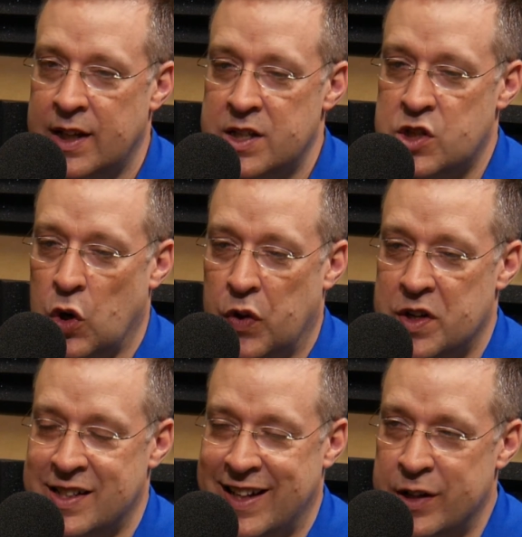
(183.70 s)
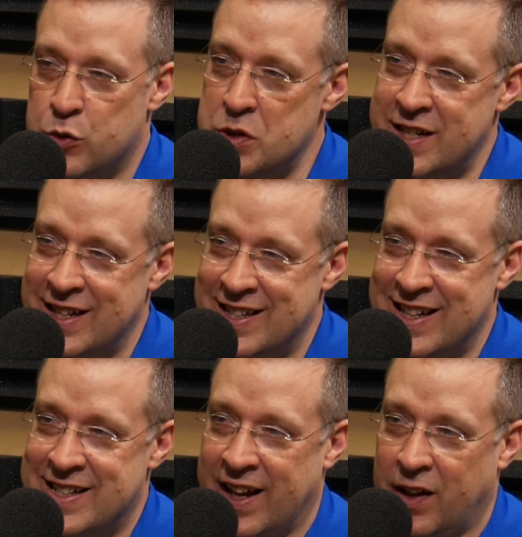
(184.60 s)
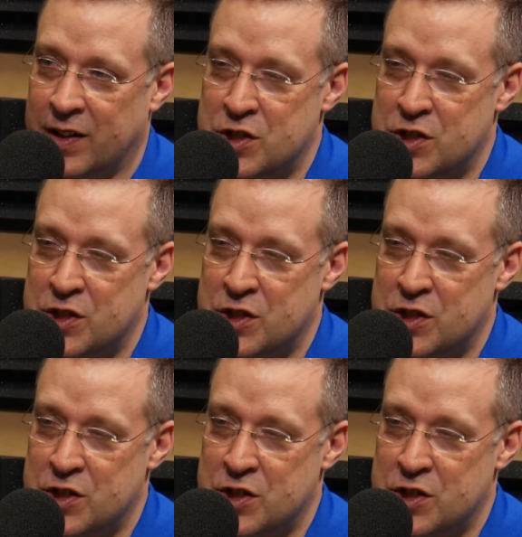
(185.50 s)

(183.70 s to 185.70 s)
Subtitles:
So there's an interesting detail.